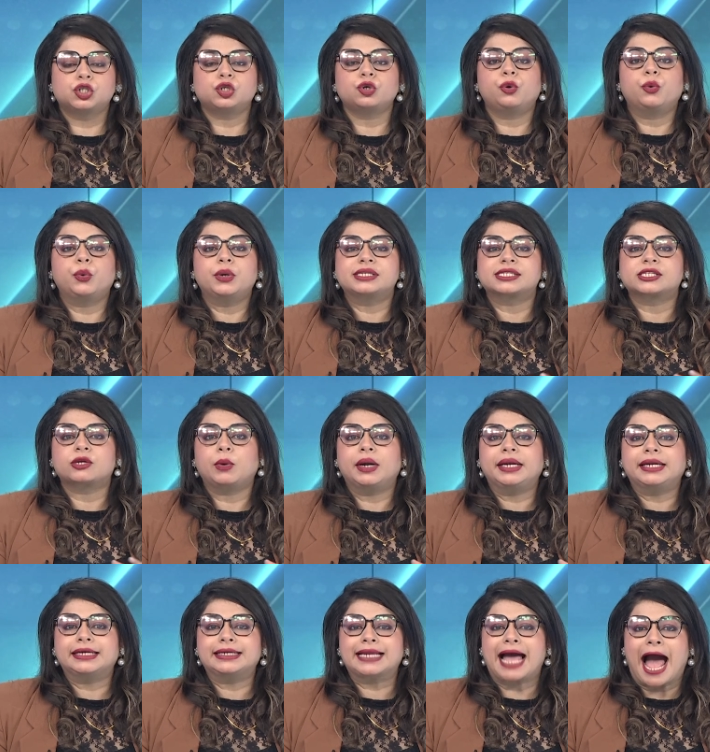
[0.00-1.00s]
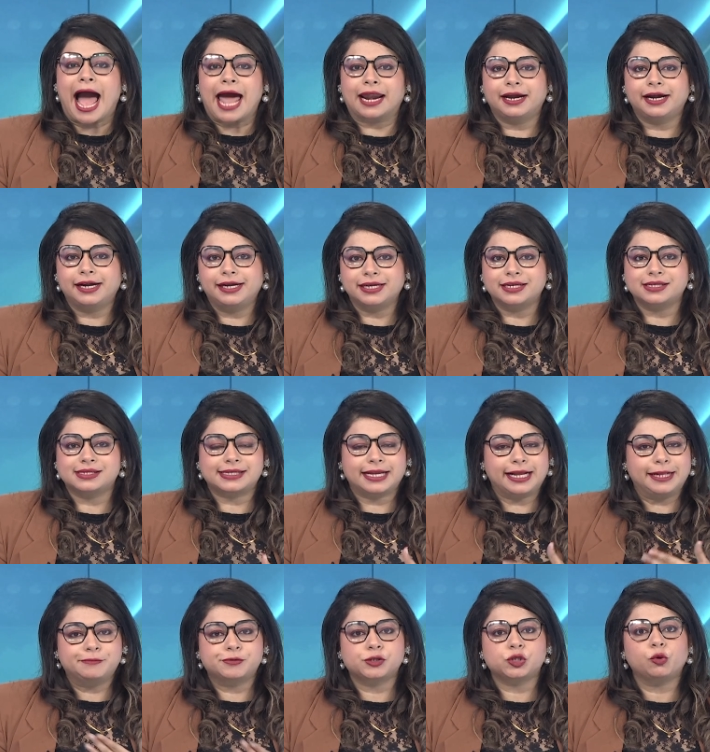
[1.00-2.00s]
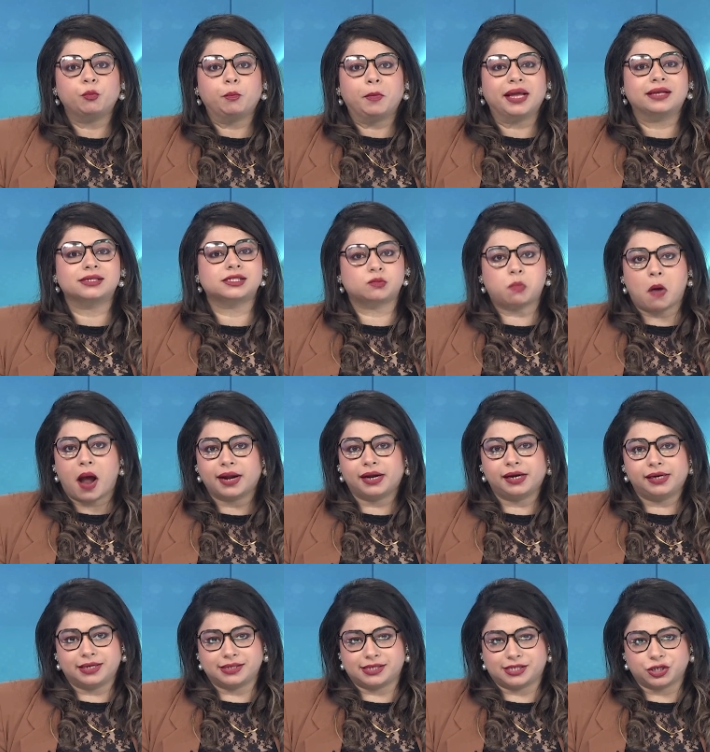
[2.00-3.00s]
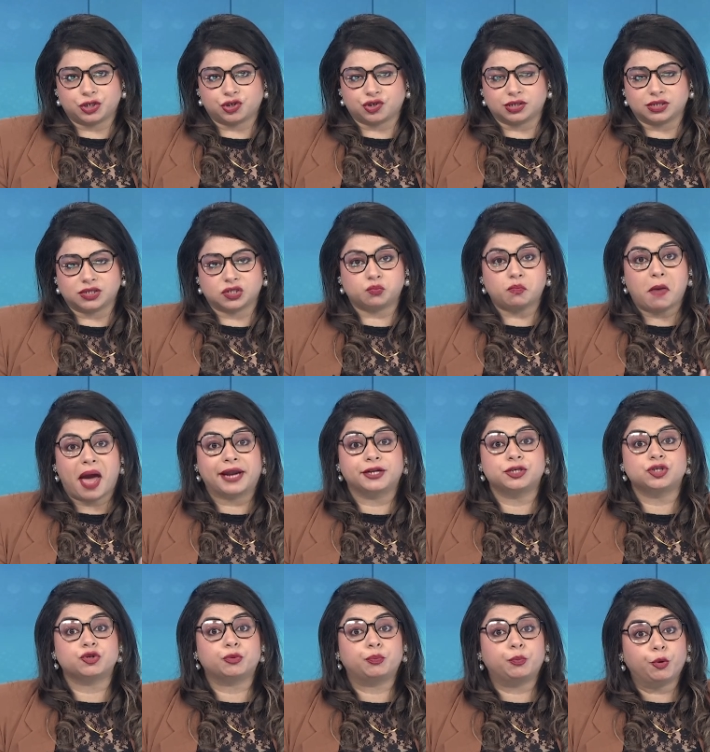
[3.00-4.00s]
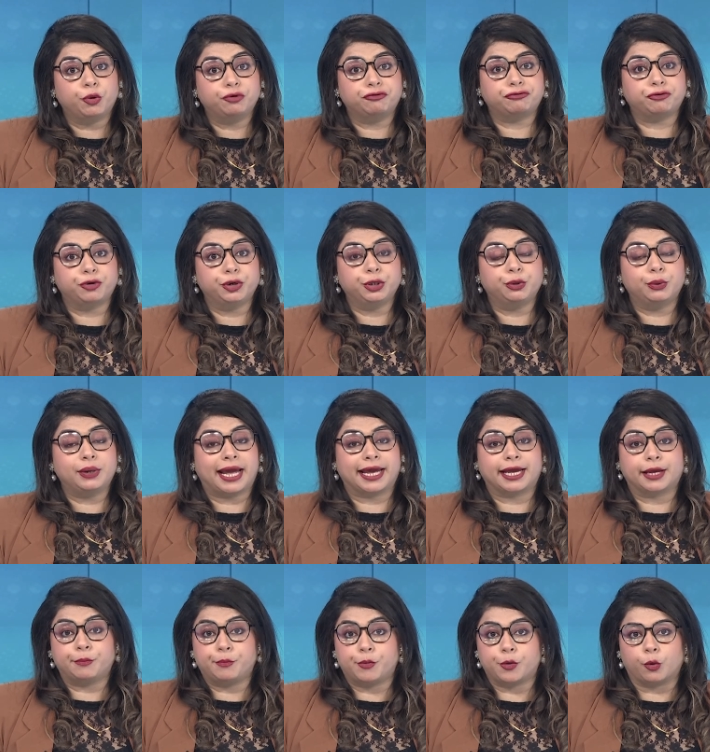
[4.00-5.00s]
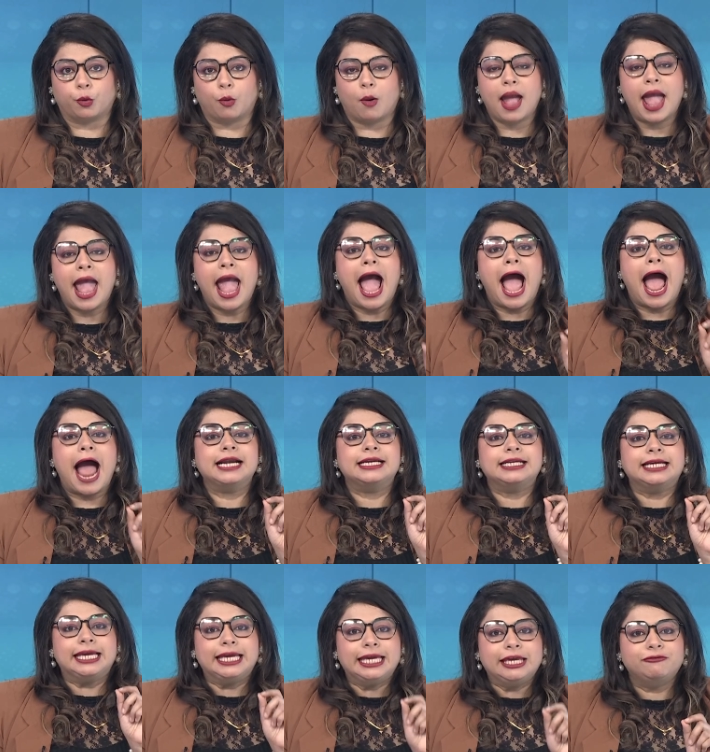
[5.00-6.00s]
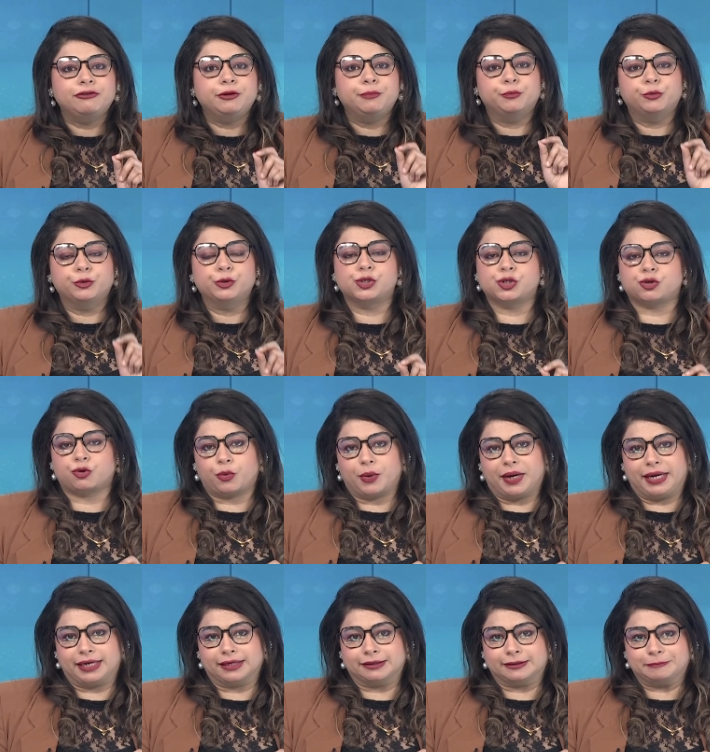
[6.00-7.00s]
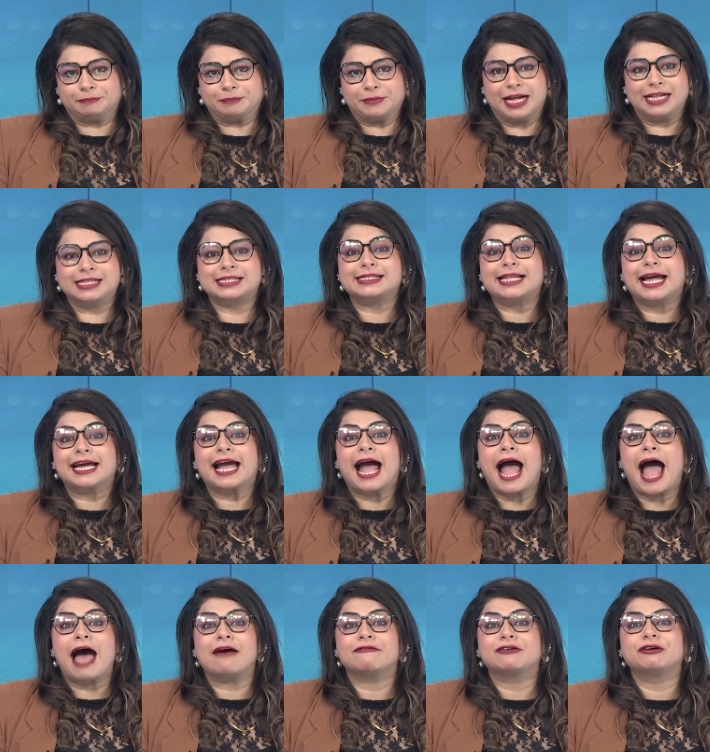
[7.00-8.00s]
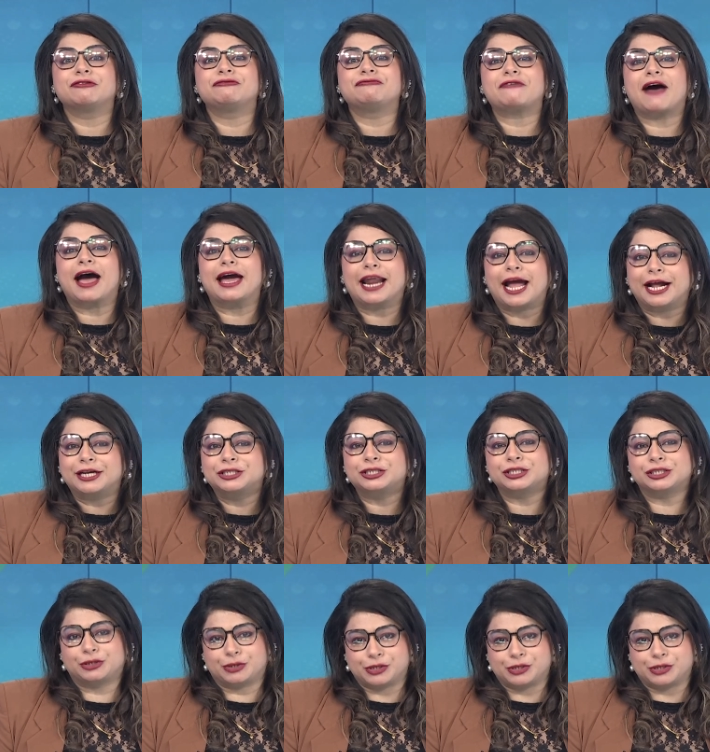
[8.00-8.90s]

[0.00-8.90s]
So, risk return analytics helps you make smarter decisions, manage your portfolio like a pro, and even boost your return. It's like having a financial